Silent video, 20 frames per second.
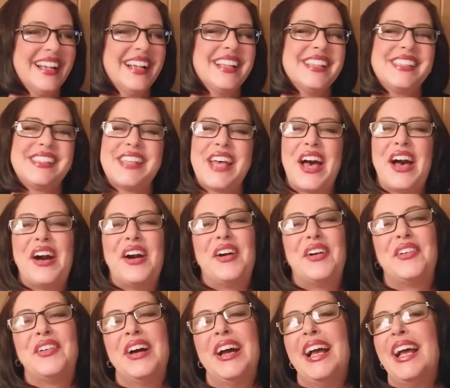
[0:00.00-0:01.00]

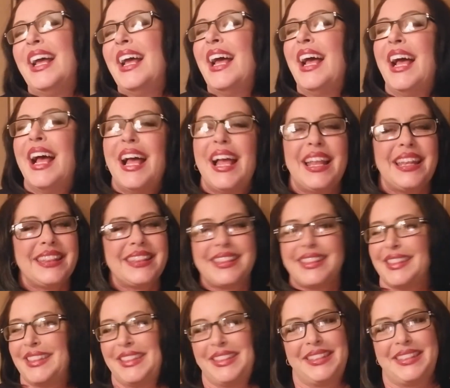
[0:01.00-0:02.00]
So
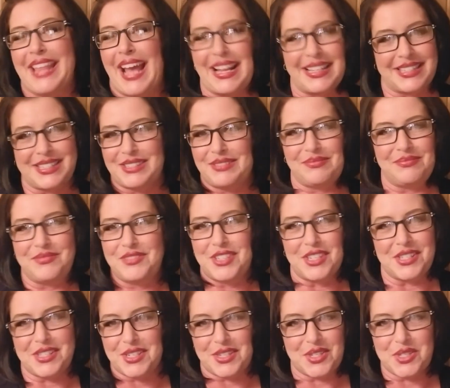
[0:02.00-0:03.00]
that's
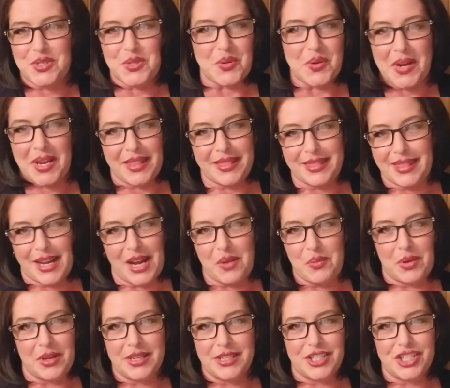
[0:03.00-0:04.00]
just a story that I
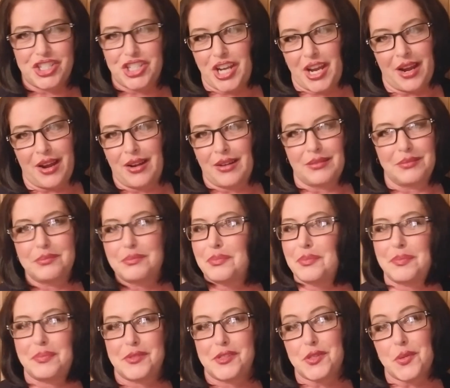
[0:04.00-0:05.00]
wanted to share
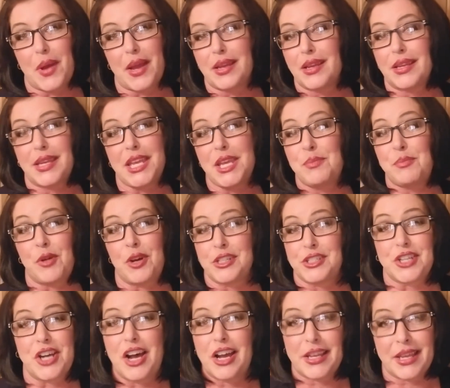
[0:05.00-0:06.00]
so I could keep on
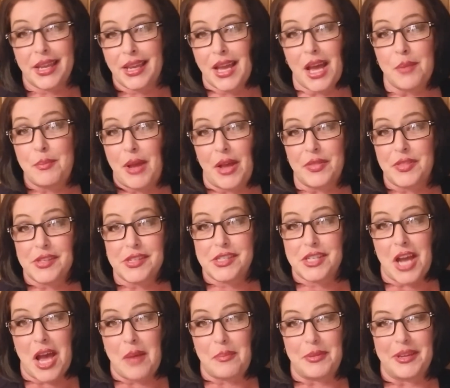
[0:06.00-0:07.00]
talking about this
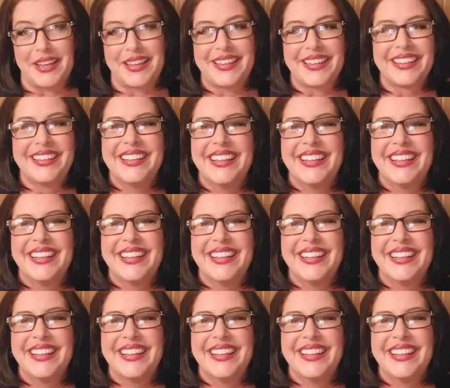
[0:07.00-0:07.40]
topic.